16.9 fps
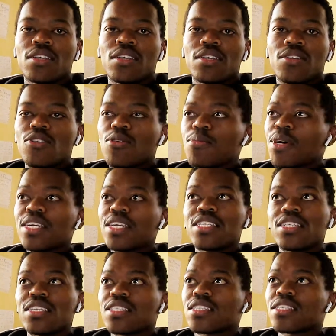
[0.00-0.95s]
Nobody
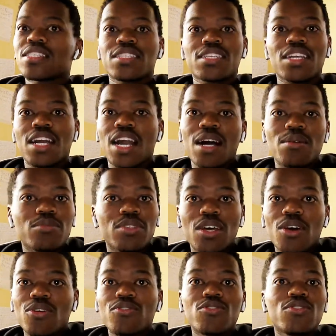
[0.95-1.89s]
just comes
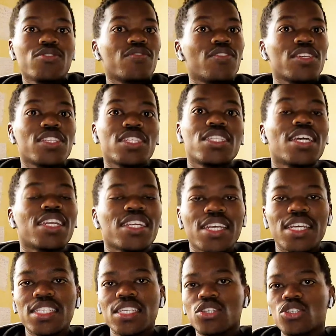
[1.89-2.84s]
out of university and
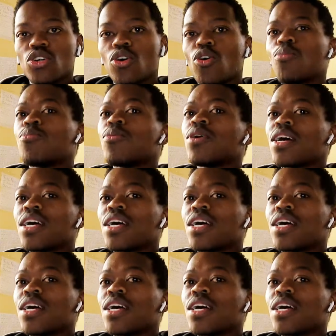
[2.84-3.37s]
gets a job.